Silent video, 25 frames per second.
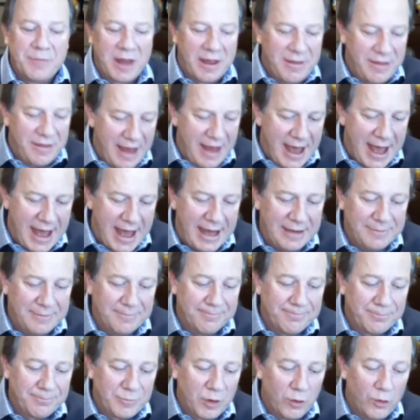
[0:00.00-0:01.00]
that
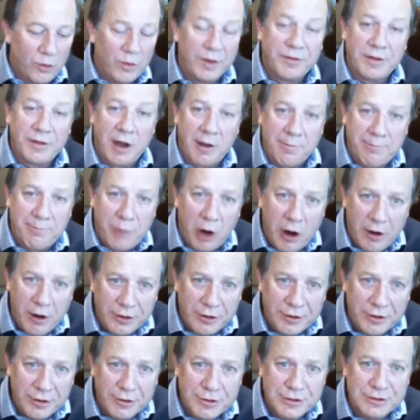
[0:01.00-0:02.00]
with our
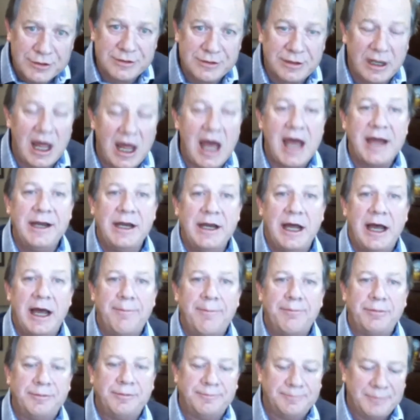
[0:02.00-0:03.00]
partners lined
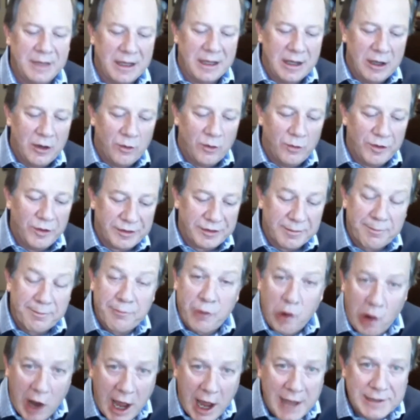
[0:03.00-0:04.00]
up, with the
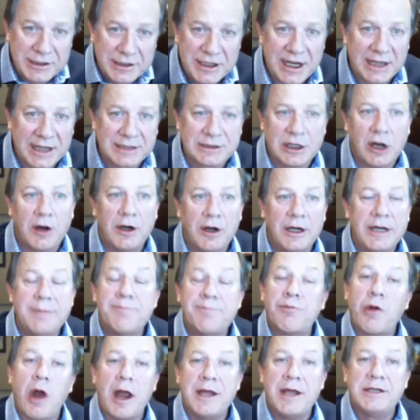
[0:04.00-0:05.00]
projects already
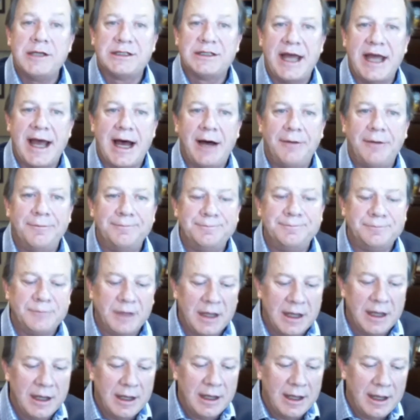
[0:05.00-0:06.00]
priced out,
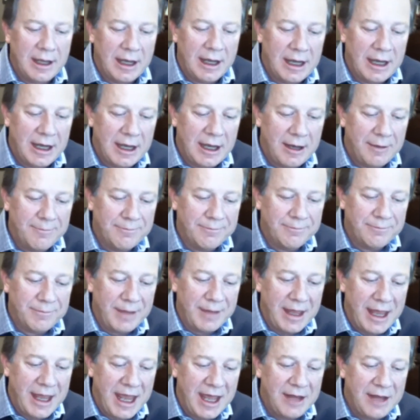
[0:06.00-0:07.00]

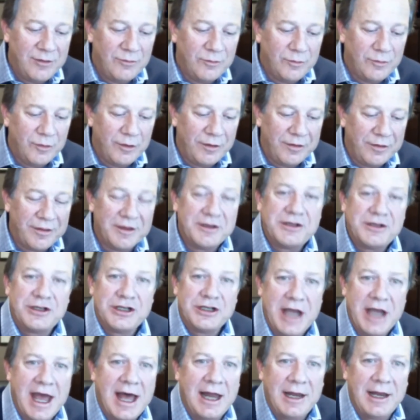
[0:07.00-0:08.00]
and the
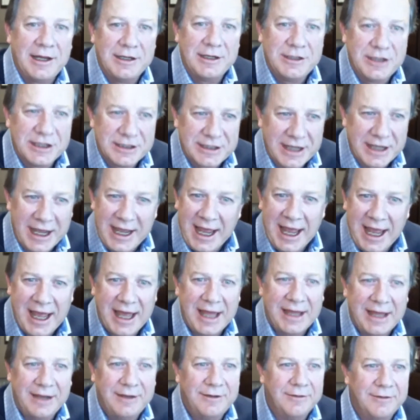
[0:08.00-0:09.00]
challenges
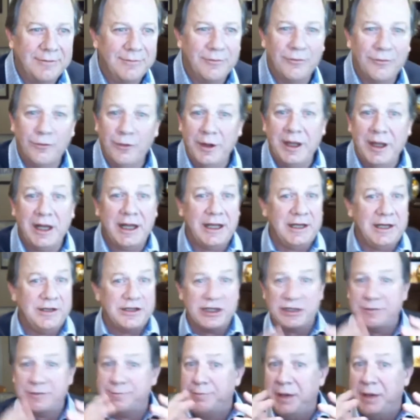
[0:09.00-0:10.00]
ahead really
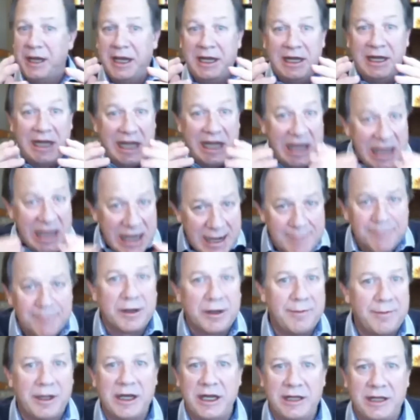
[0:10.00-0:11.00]
just being
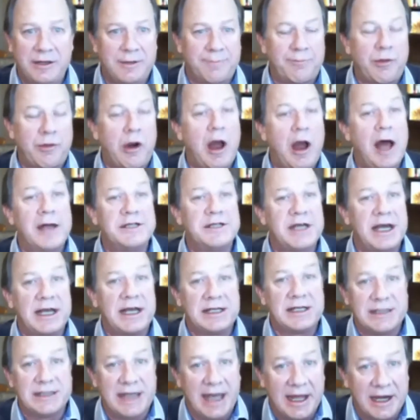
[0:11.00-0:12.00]
implementing the
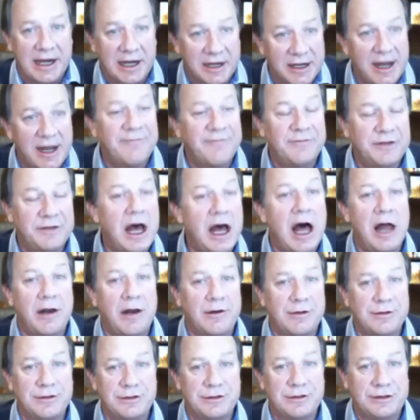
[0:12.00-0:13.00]
projects and enough
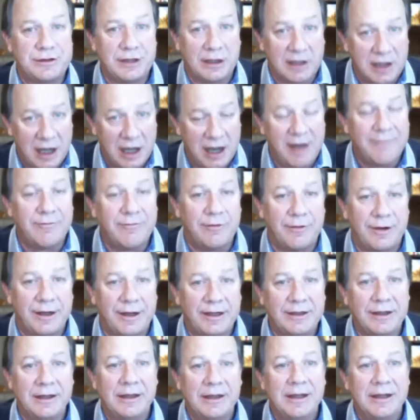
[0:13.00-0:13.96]
dollars to cover it,